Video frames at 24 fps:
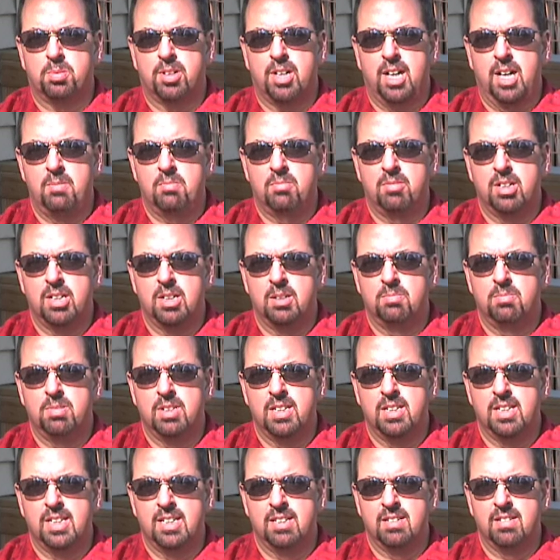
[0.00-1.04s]
prime rib,
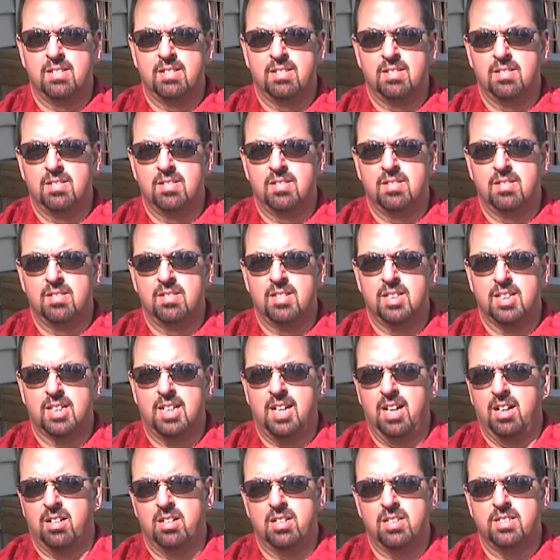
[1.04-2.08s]
and then the
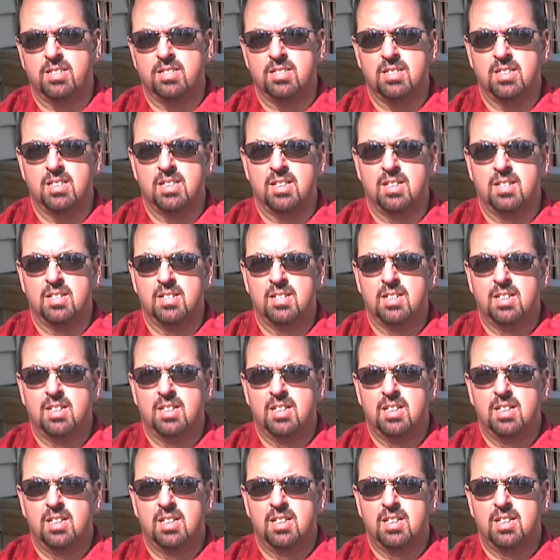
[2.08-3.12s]
carrots and the
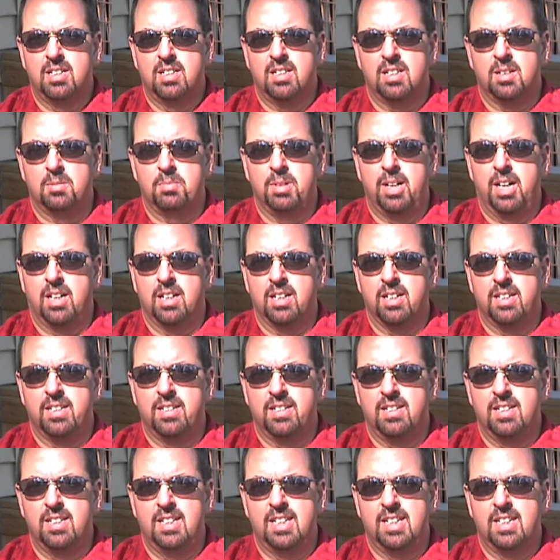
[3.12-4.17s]

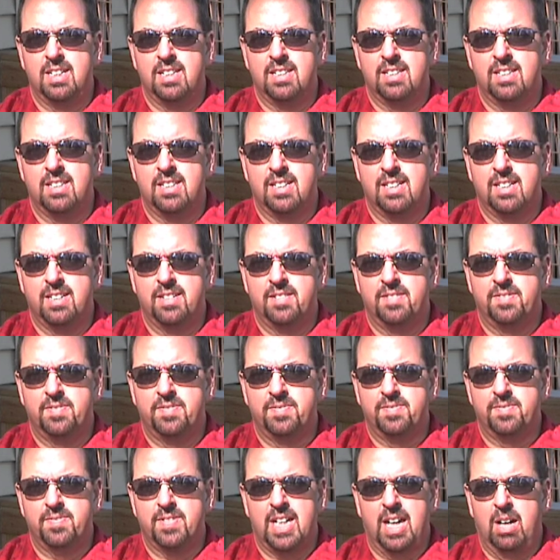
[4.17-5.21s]
melon, and
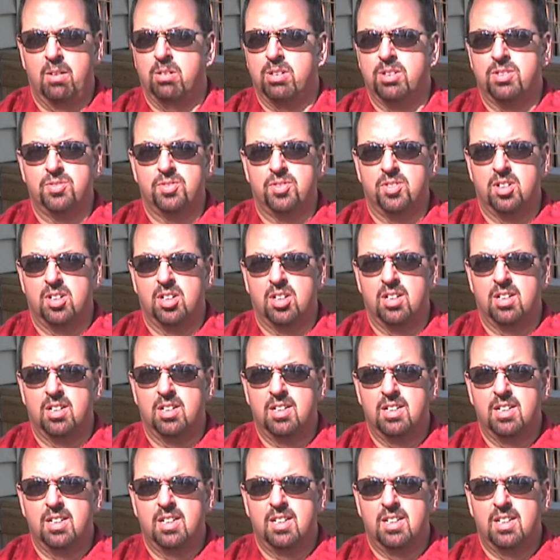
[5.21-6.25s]
I was full.
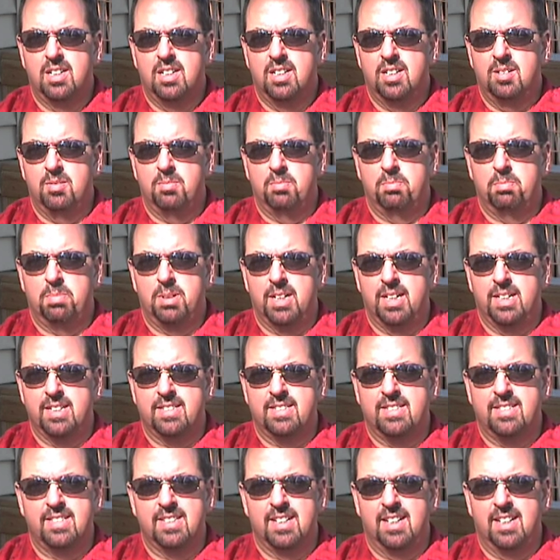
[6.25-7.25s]
But